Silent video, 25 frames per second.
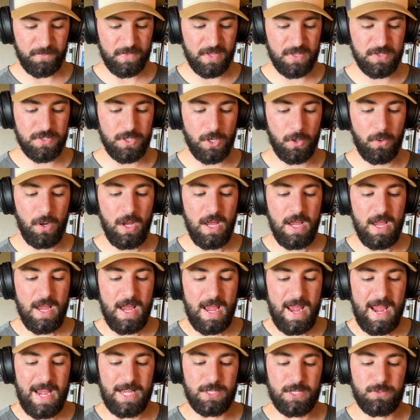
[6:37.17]
So,
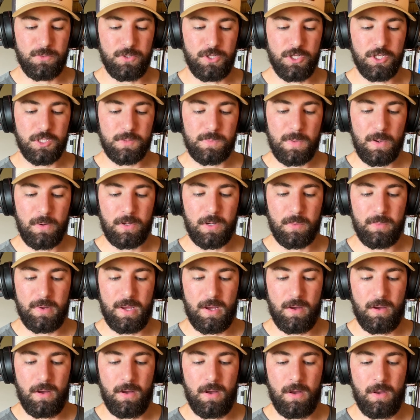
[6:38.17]
as we just spoke
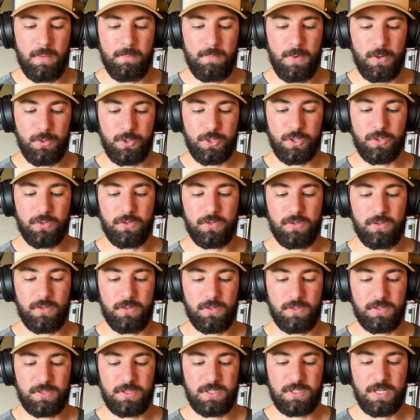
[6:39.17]
about
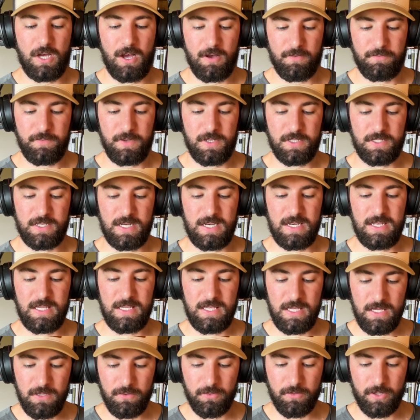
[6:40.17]
emotional toughness and
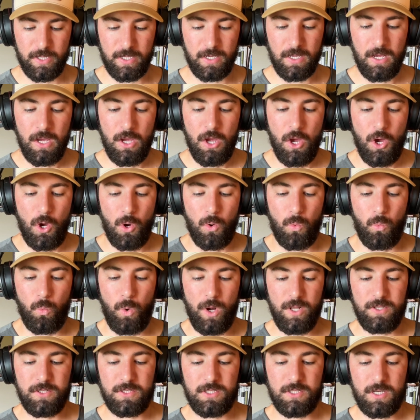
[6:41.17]
healing,
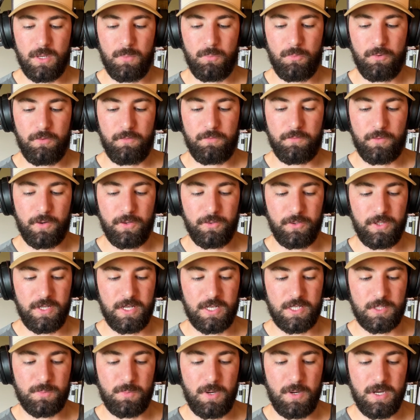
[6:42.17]
when someone freely
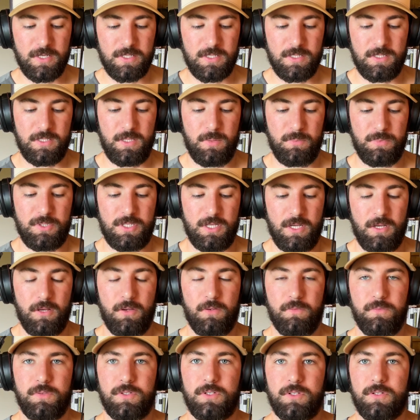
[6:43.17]
expresses
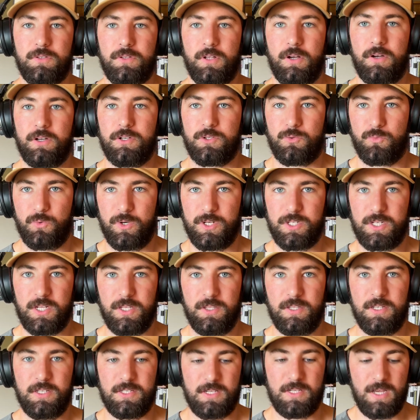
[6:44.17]
themselves, there is risk
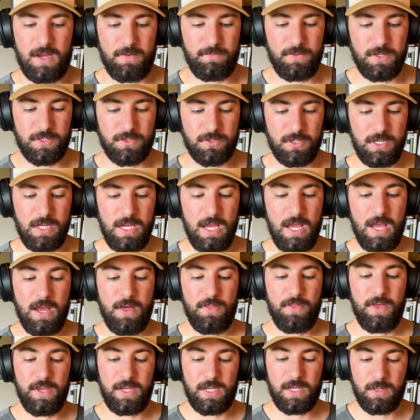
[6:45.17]
in this, obviously.
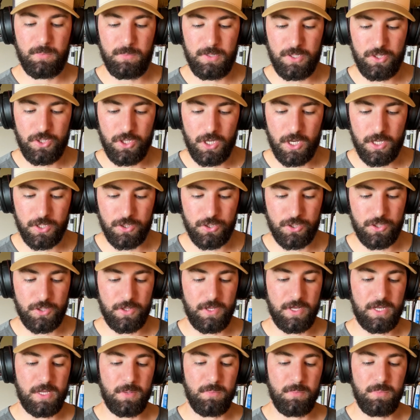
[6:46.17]
They can be judged,
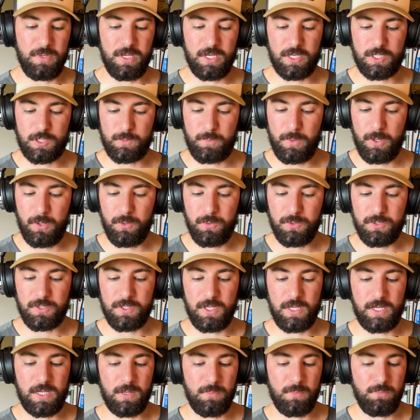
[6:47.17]
they can be exposed,
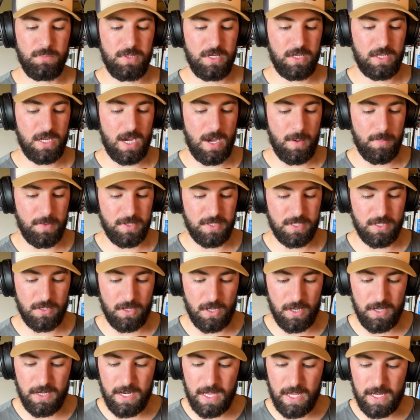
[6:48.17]
they can be commented
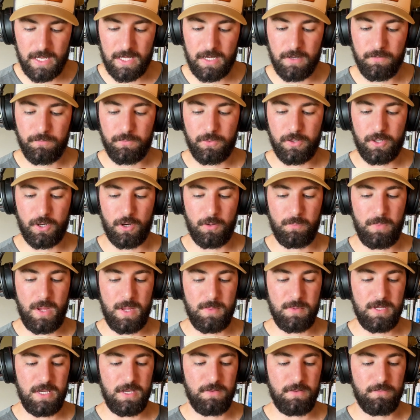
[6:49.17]
on negatively, or
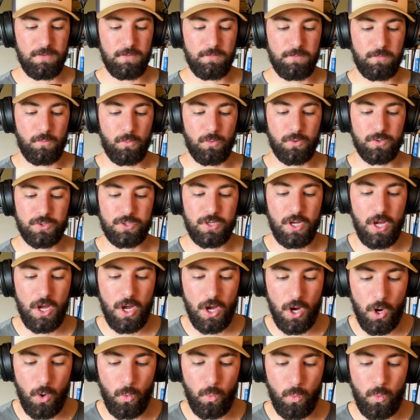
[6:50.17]
maybe even forced
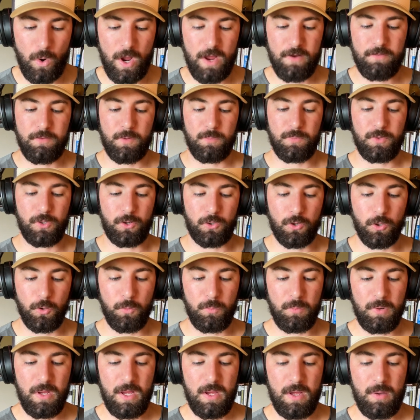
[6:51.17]
away from the
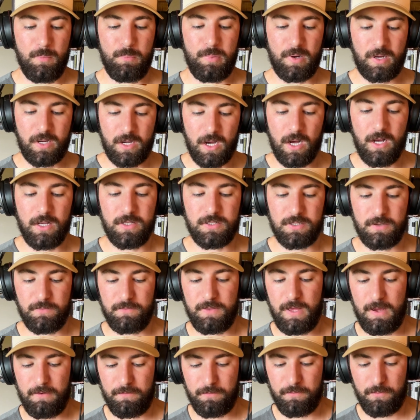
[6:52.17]
group because of
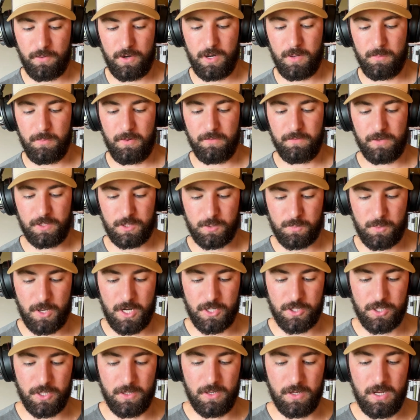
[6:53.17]
that freedom of
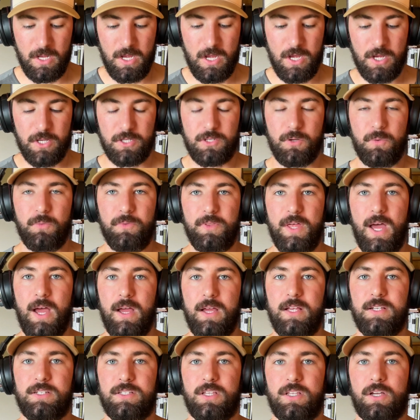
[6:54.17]
expression. So
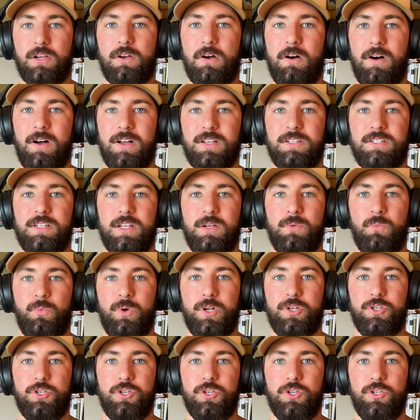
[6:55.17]
that is the cost in
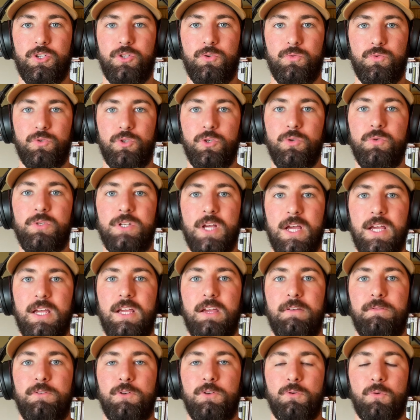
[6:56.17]
which you do take
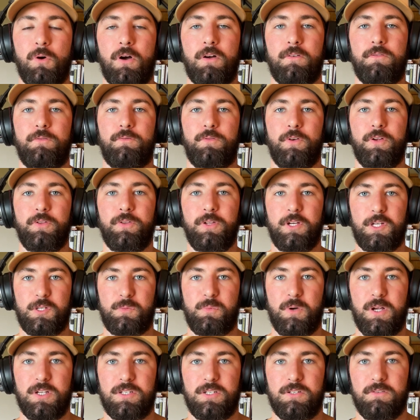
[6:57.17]
if you are freely
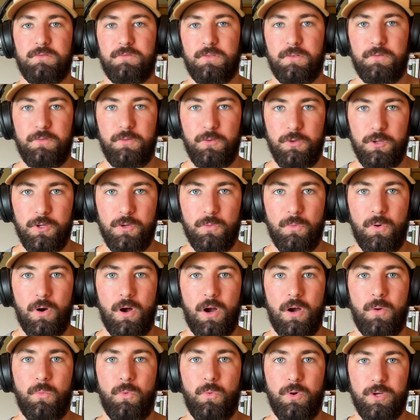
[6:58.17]
expressive of who you
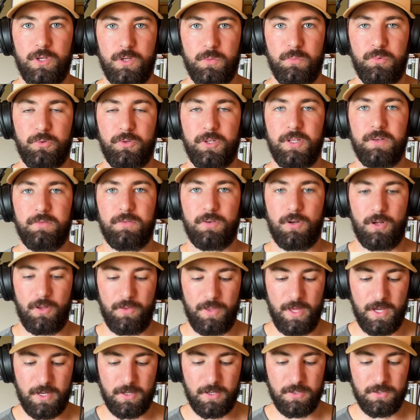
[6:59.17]
are, what you believe, and all
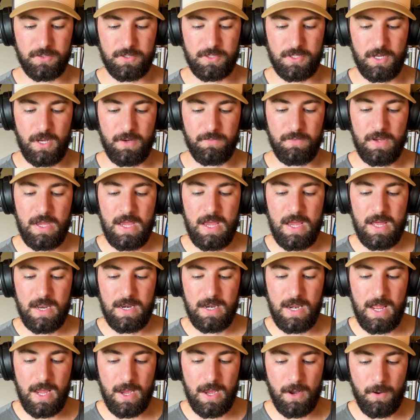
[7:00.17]
that good stuff.
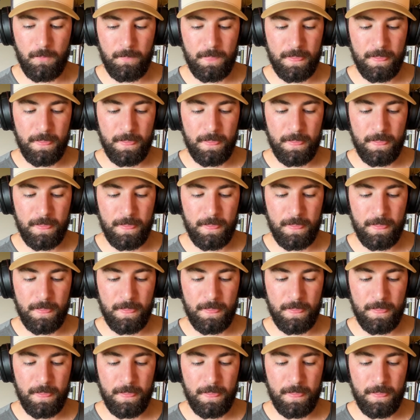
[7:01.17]
Now,